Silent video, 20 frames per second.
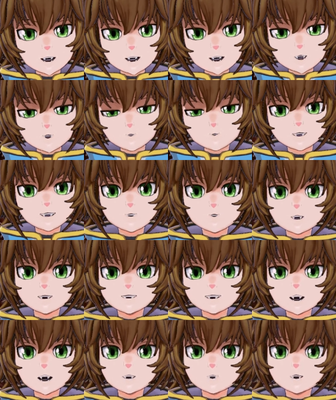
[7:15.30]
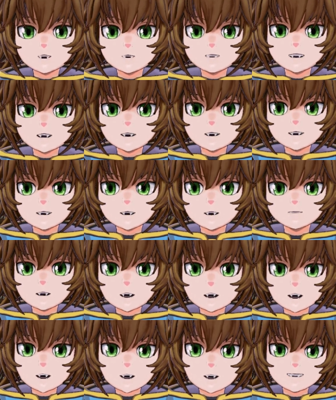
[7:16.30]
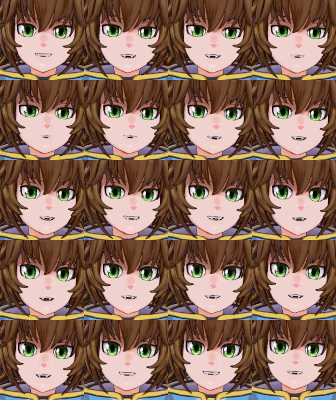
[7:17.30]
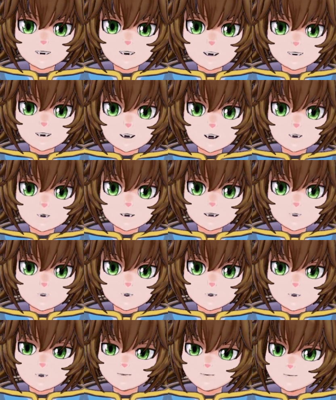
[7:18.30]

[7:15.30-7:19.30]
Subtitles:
wish it was out already. I know the technical test is coming up,